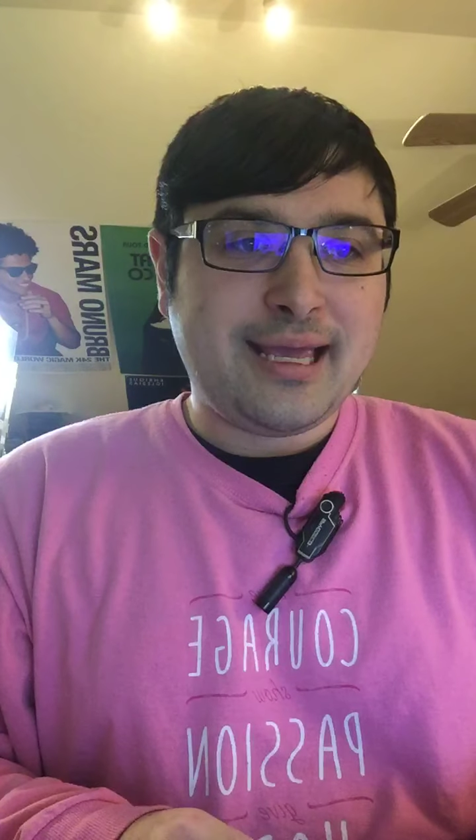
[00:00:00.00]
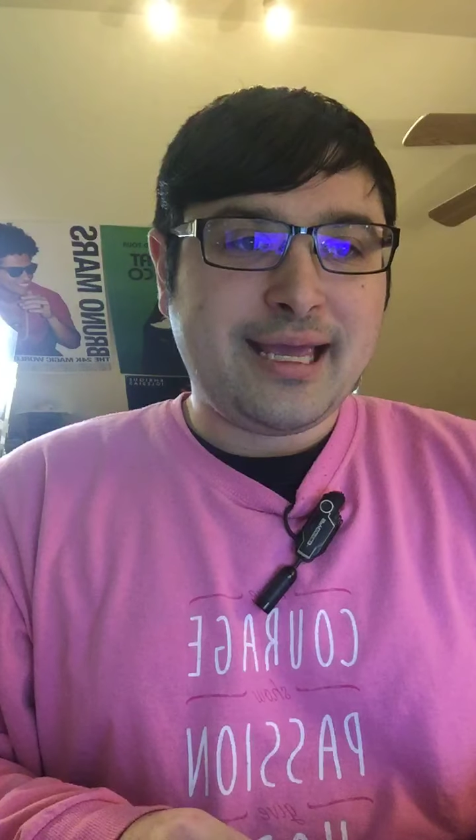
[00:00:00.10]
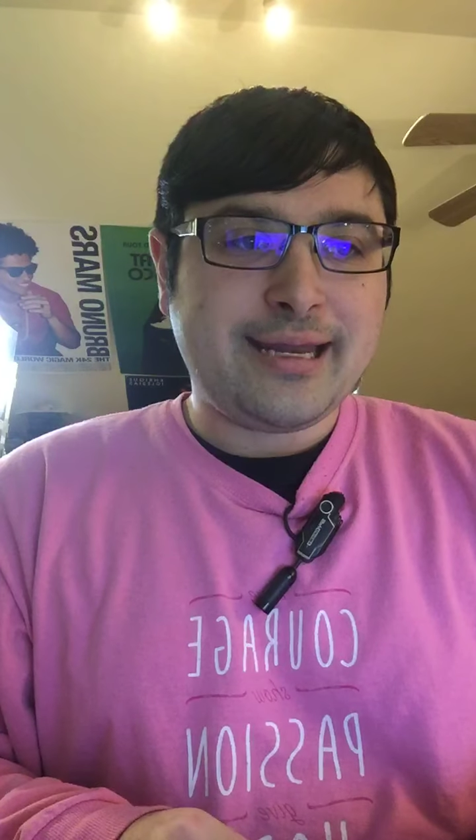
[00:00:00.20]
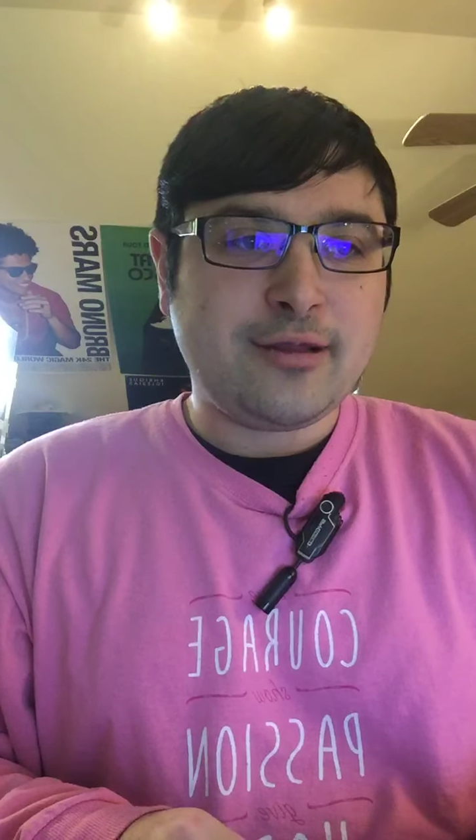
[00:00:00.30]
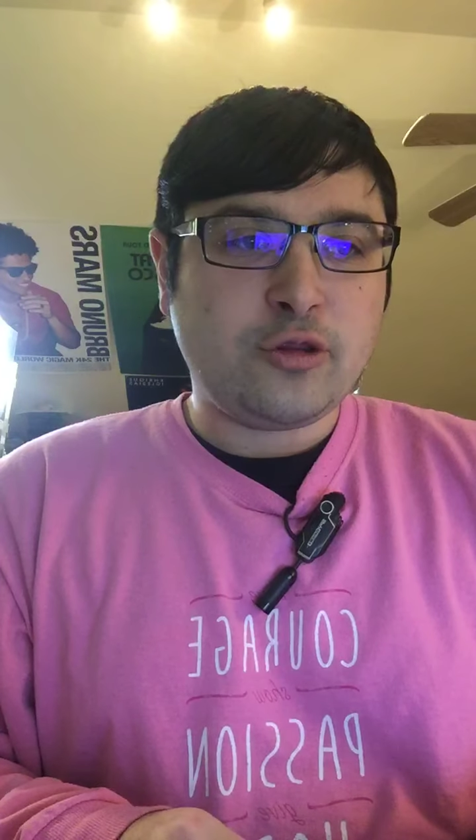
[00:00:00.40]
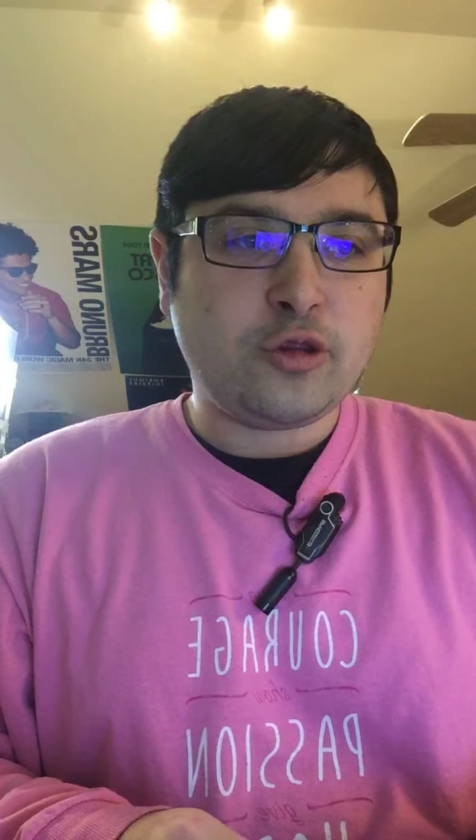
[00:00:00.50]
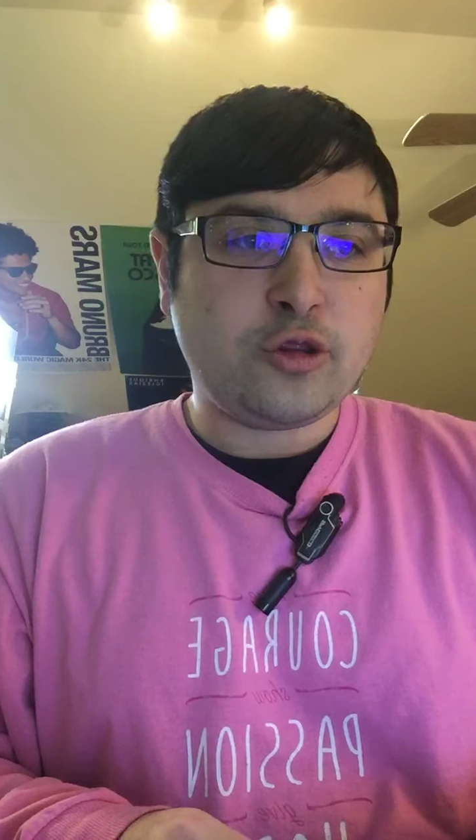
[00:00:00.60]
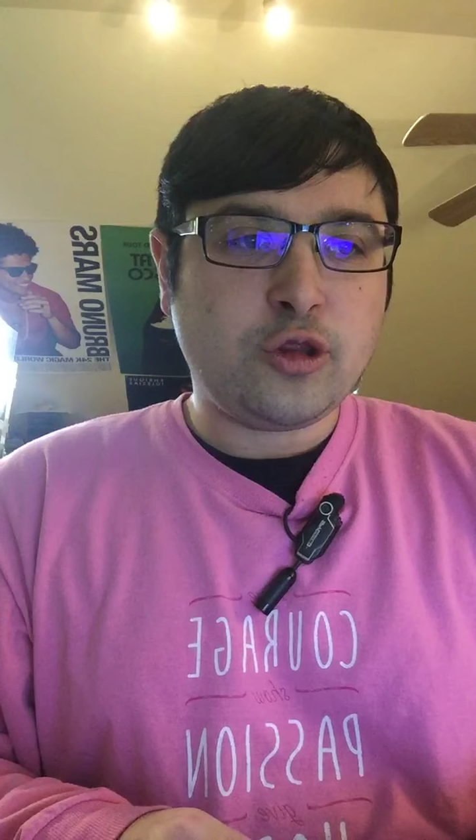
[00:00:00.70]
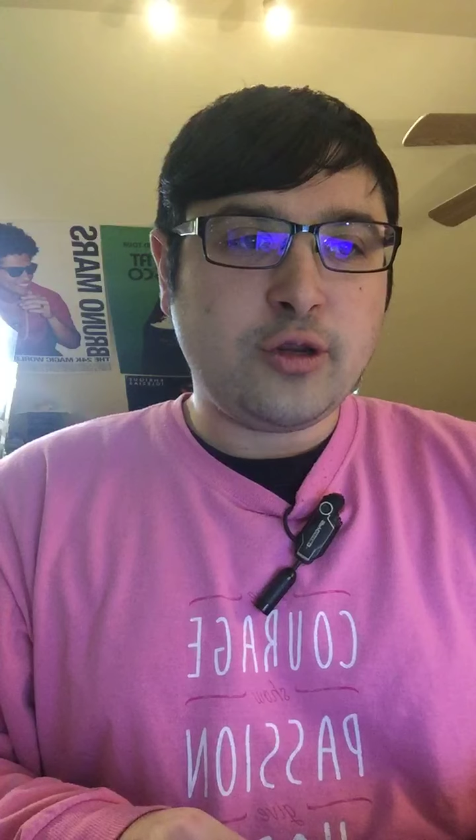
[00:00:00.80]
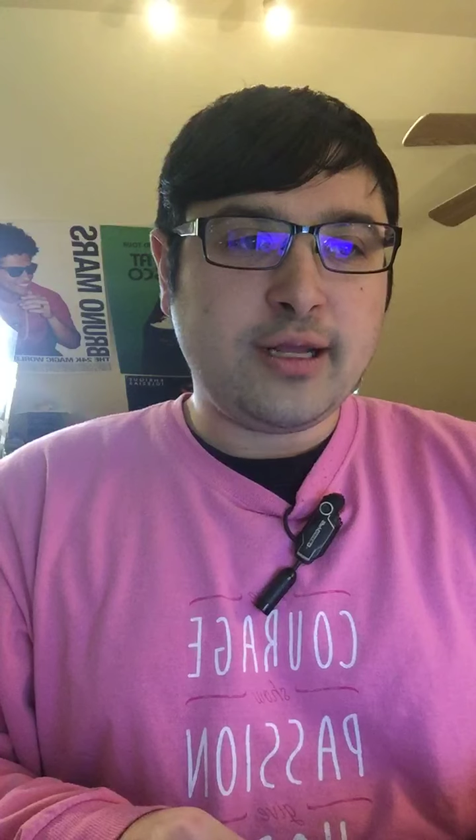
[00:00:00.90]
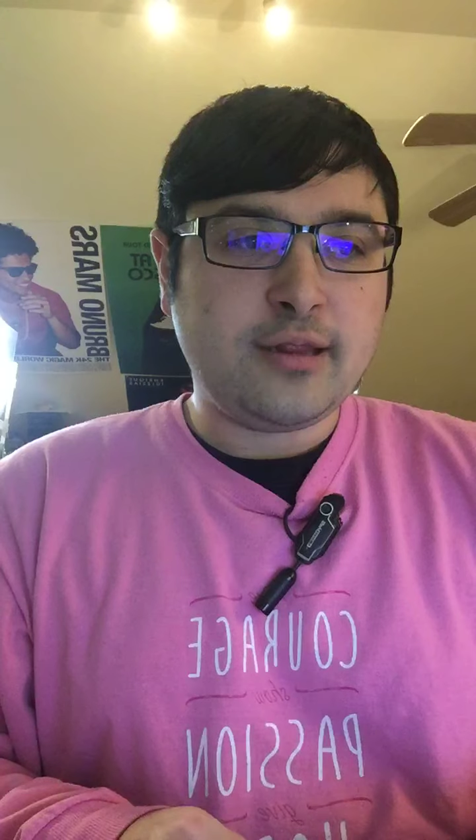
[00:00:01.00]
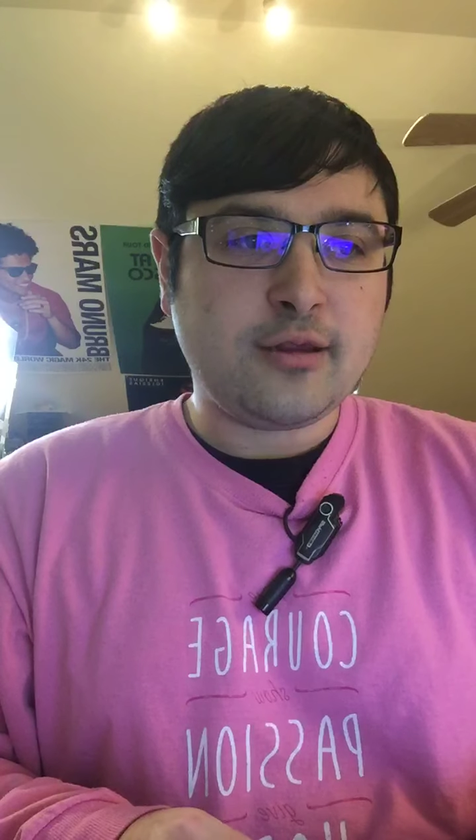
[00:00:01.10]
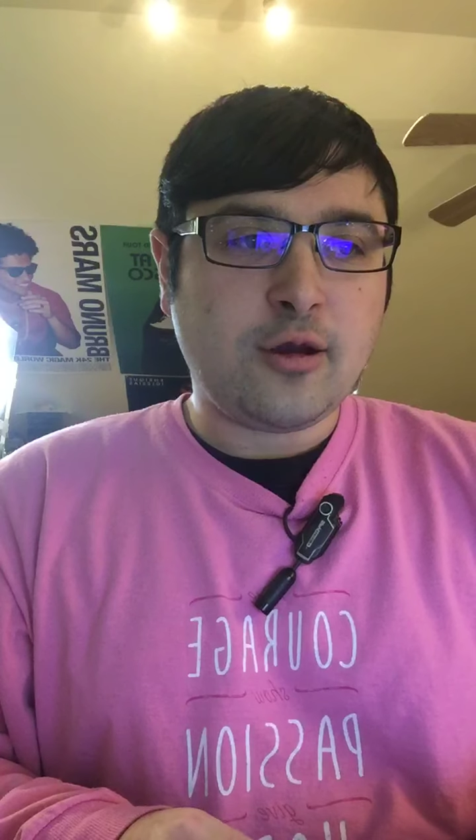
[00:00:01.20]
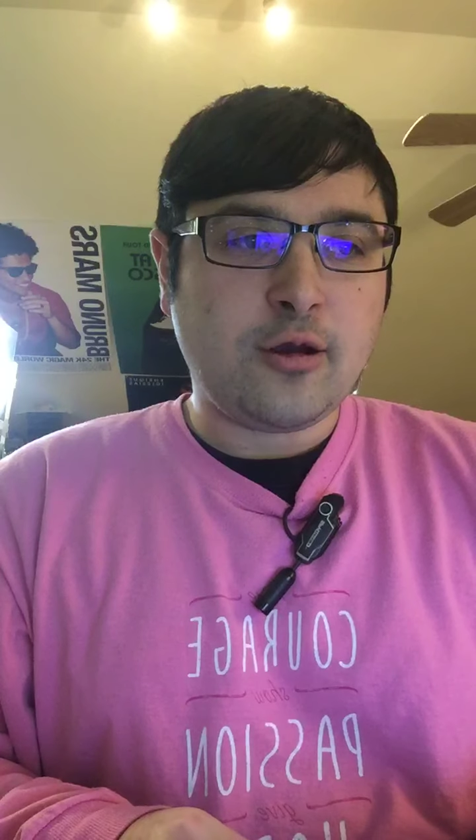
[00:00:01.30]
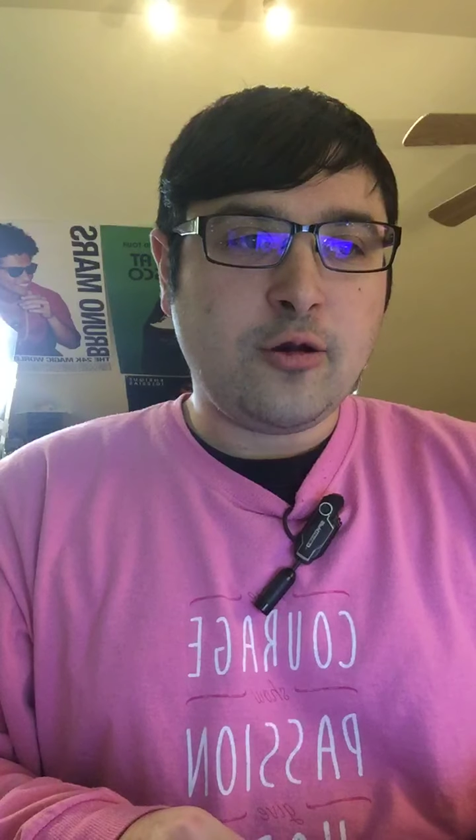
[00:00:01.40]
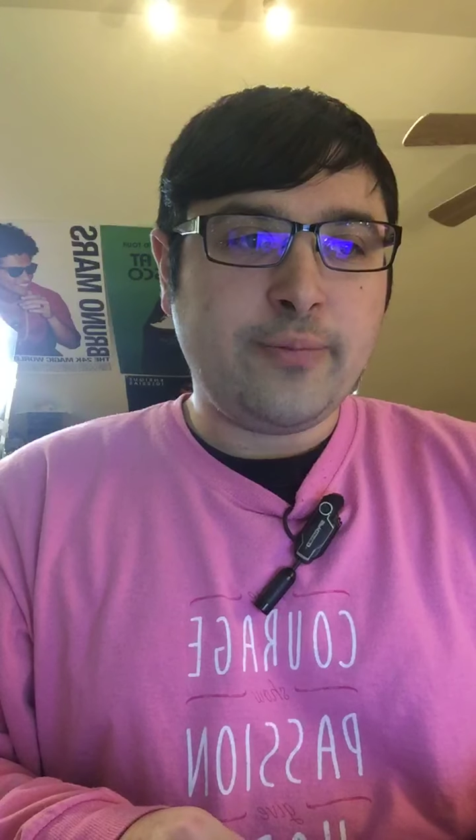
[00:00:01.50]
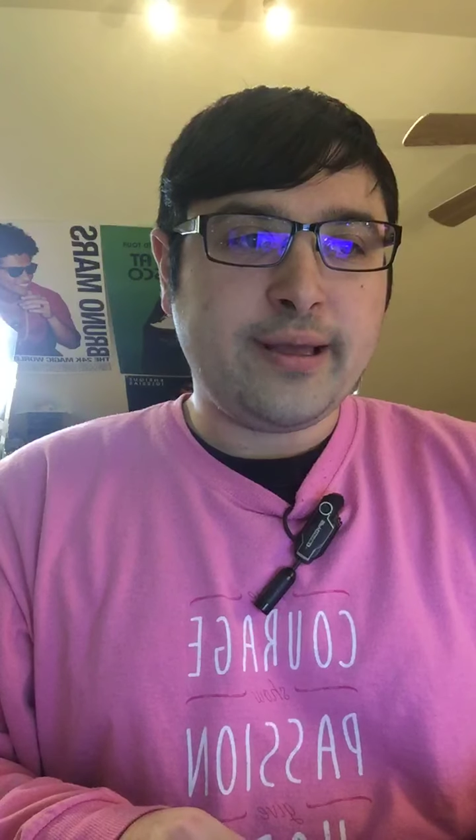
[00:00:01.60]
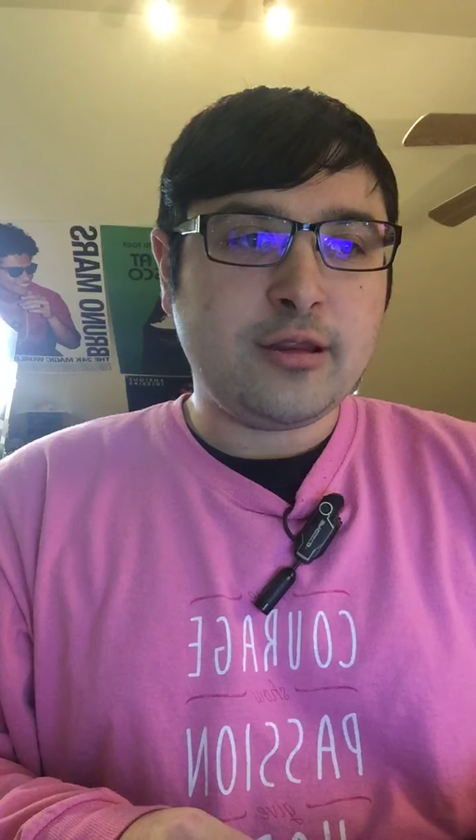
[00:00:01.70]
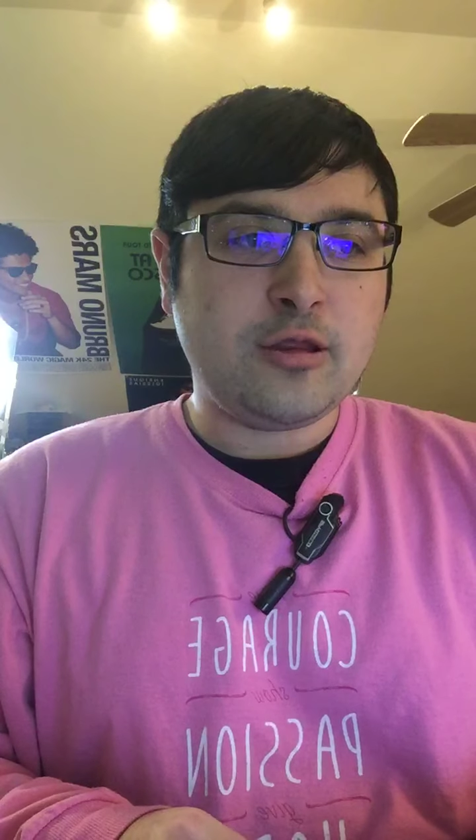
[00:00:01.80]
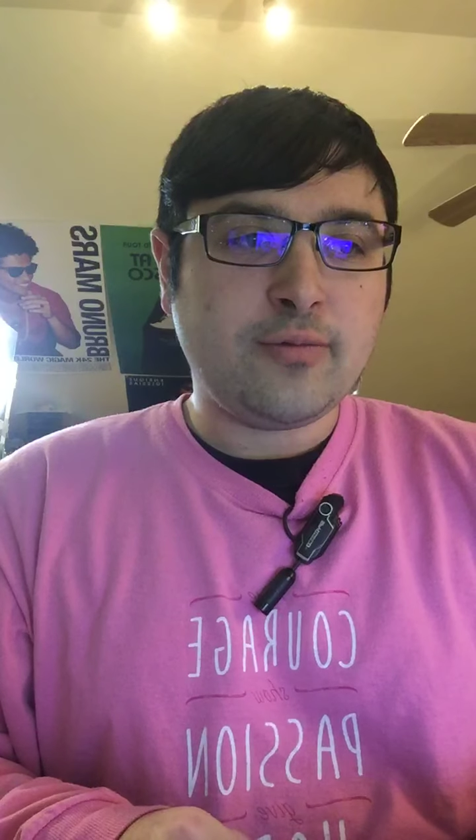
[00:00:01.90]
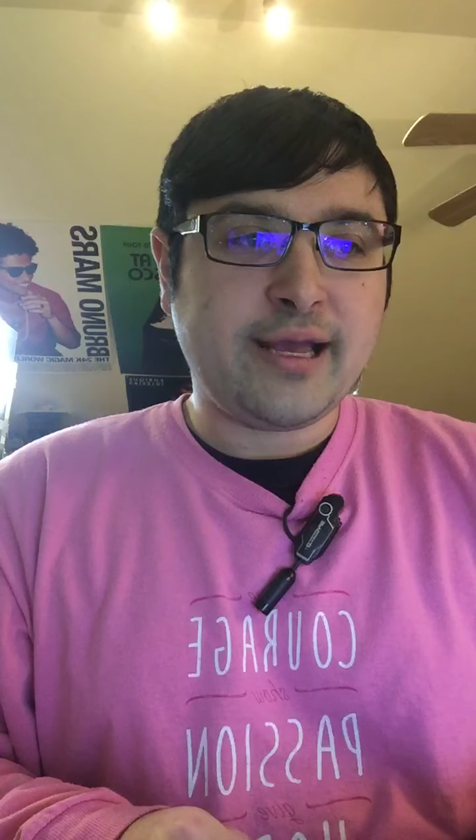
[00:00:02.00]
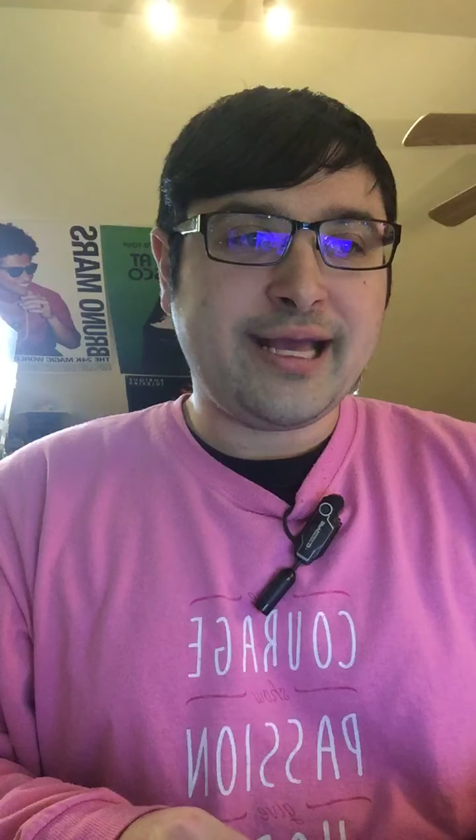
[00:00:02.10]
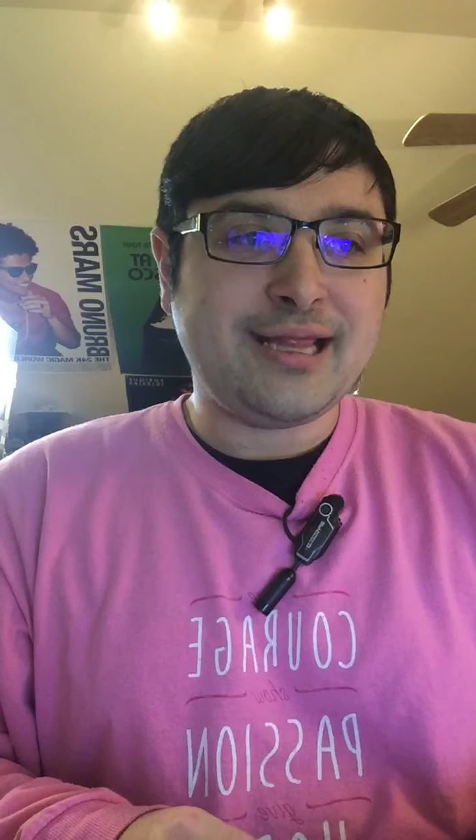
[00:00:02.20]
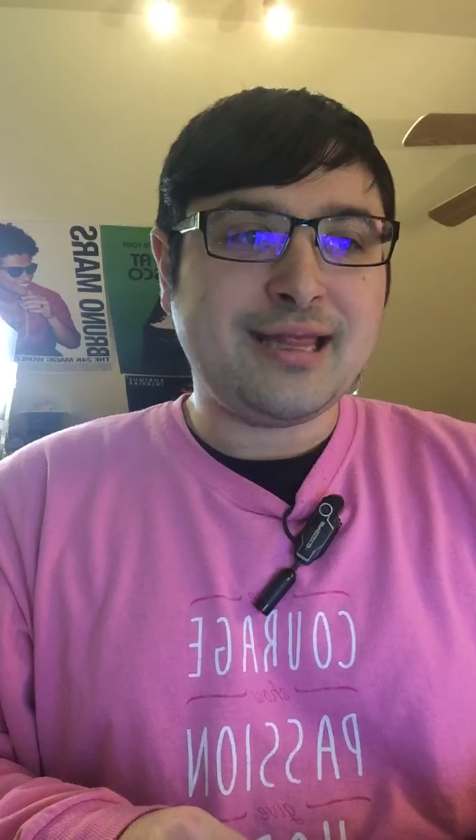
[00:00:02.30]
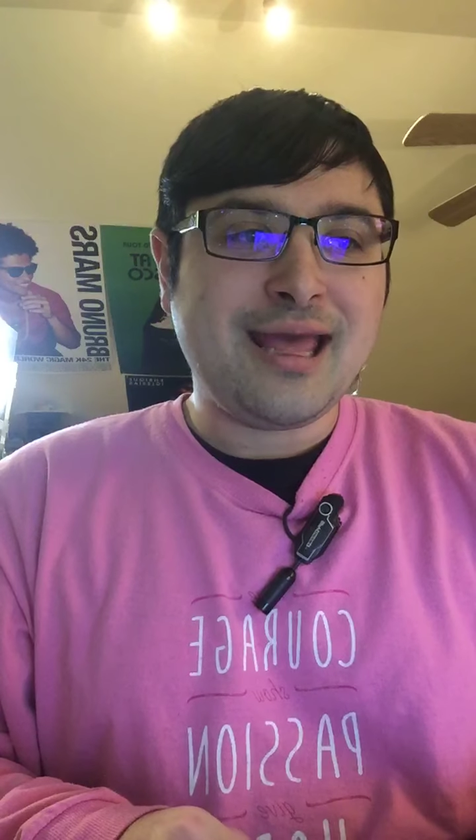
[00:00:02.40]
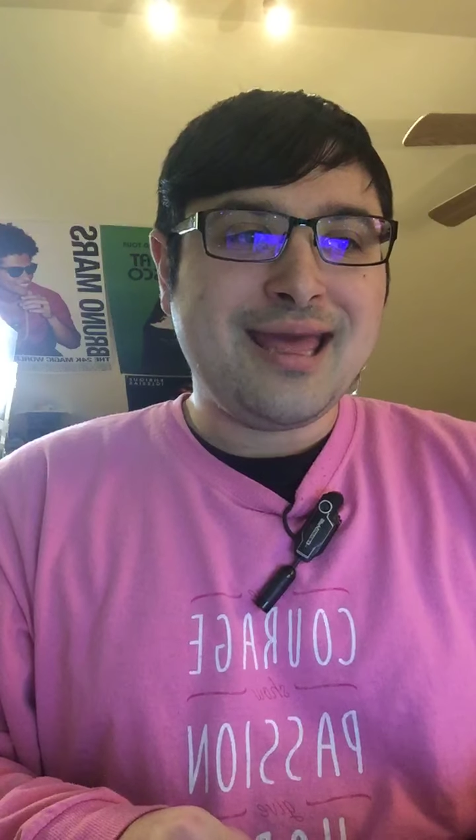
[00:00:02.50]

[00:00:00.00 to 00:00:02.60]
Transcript: and students are hoping to raise